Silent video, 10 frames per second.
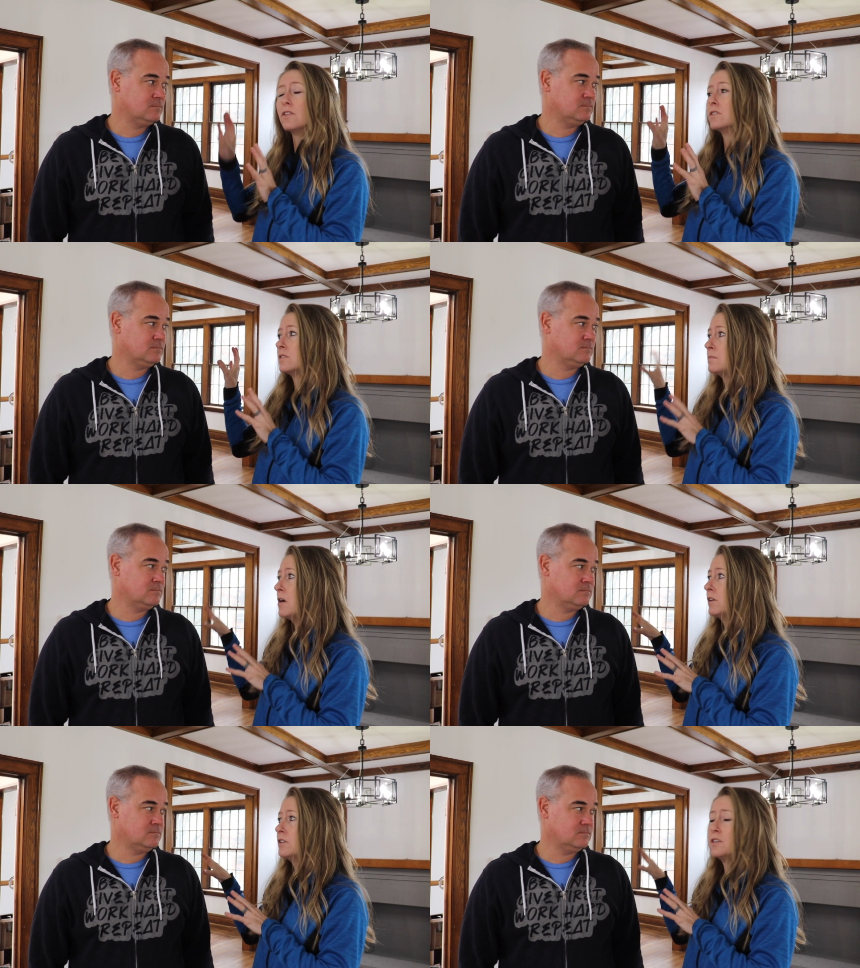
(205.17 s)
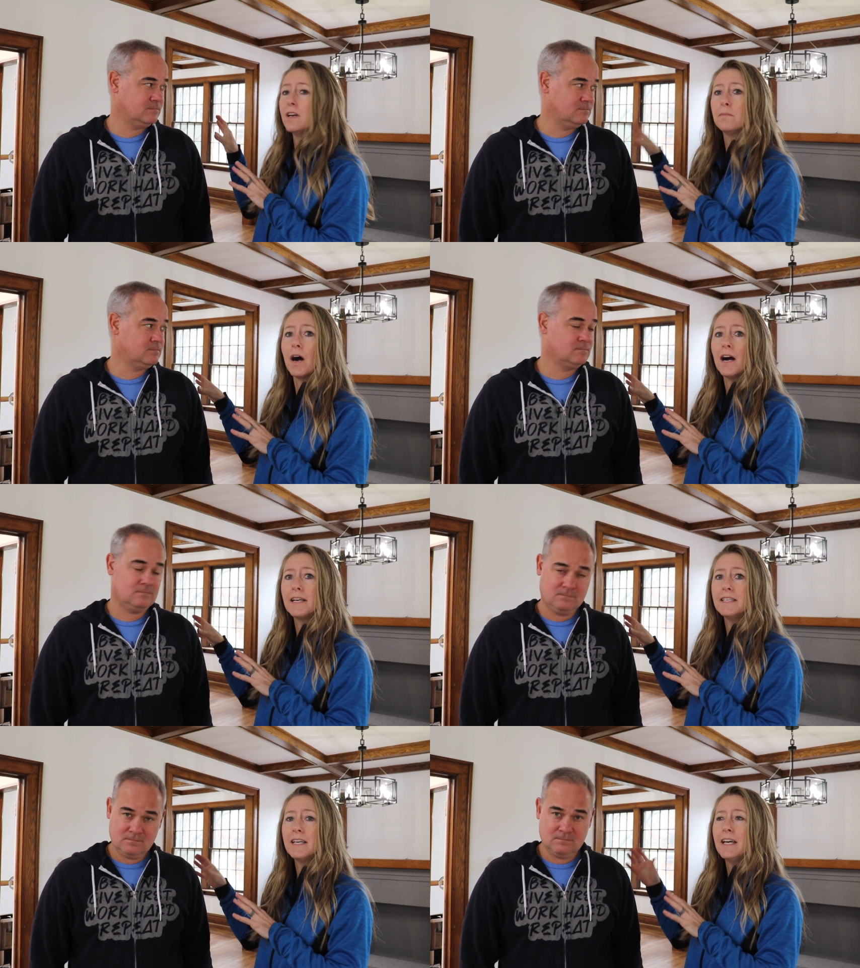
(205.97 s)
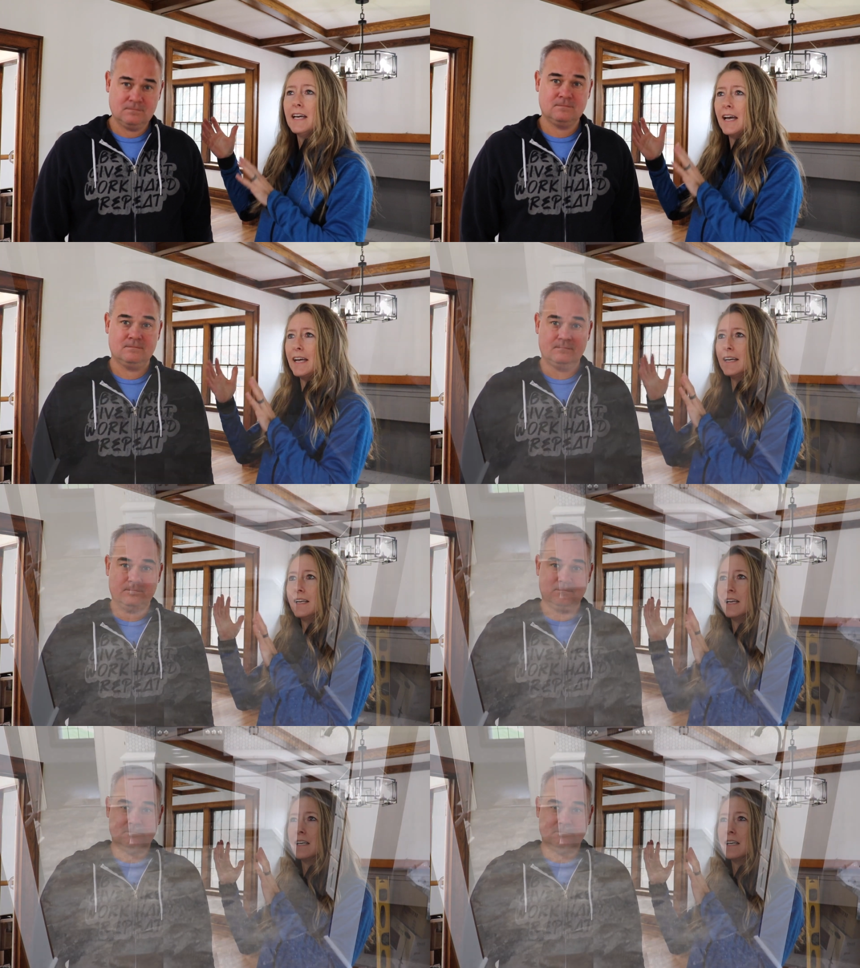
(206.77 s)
Speaker 1: So there's a small kitchenette behind it, and it